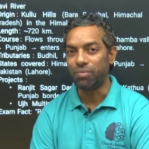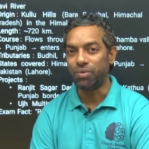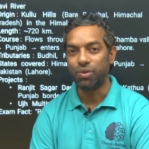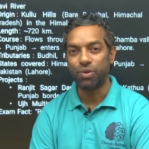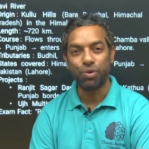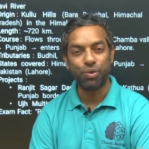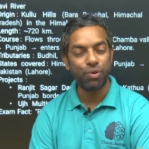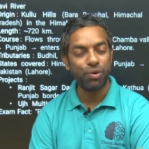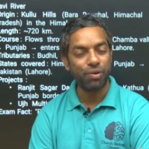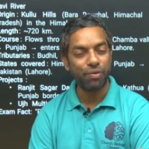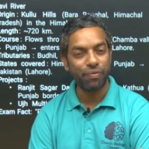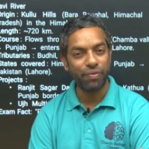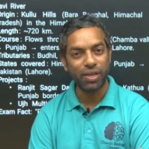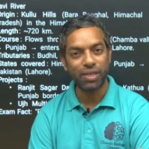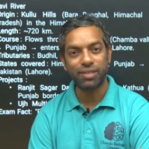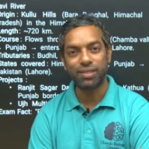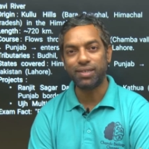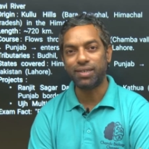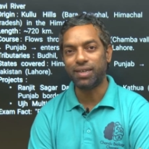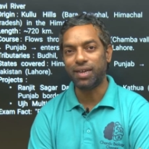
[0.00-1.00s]
Don't
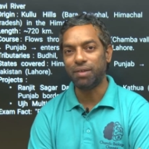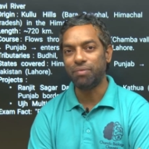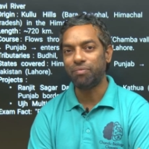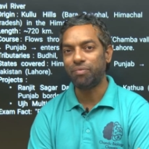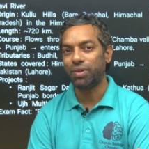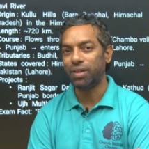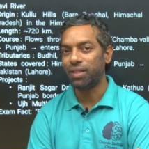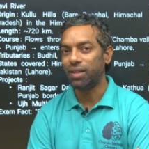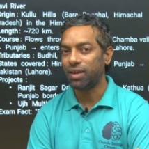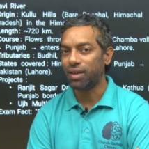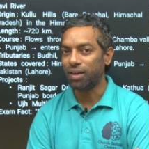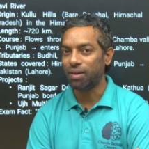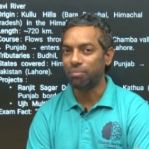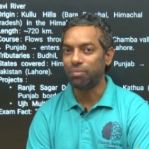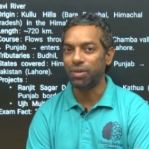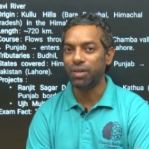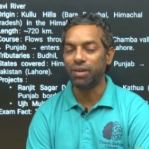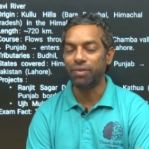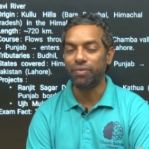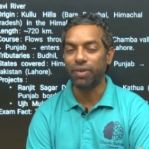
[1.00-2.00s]
waste time for the
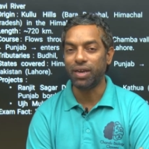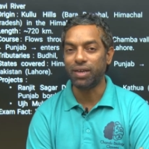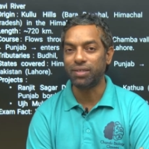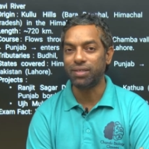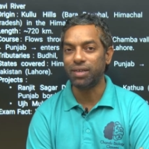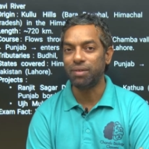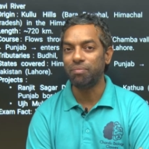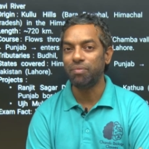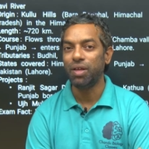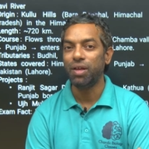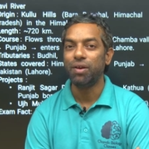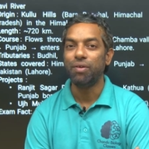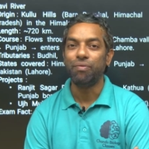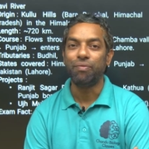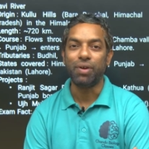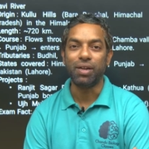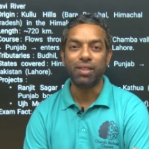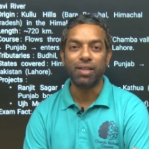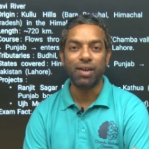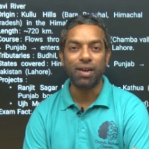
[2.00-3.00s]
competitive exam for
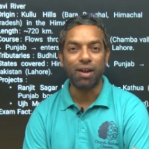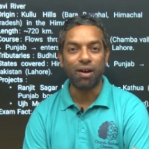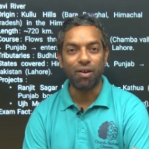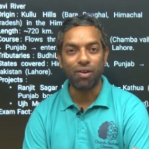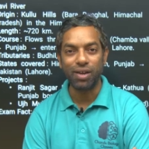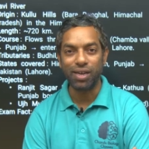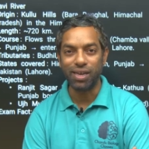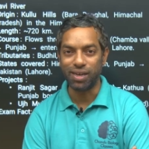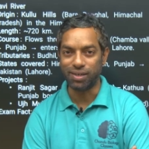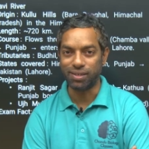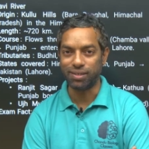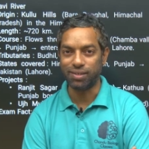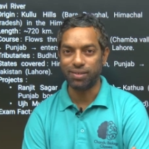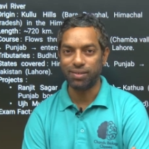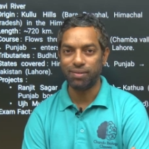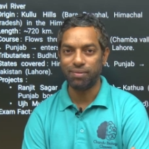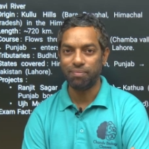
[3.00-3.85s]
the long years.